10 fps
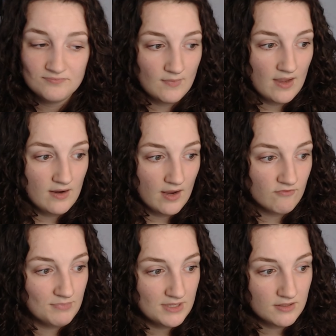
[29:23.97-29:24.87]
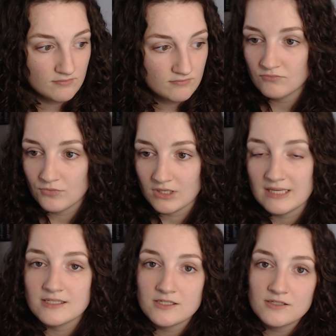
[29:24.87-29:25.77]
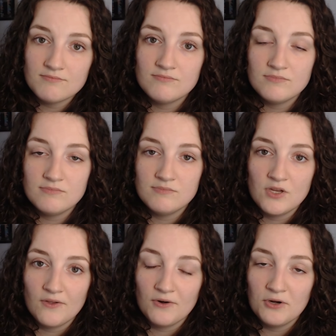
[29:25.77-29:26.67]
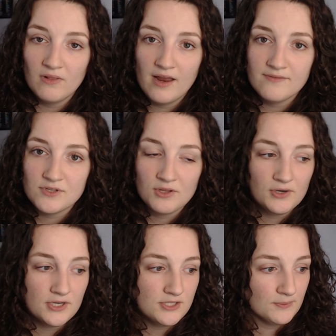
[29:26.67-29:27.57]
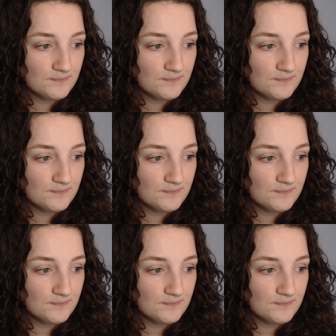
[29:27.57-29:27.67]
They have been released to their new lives in 32.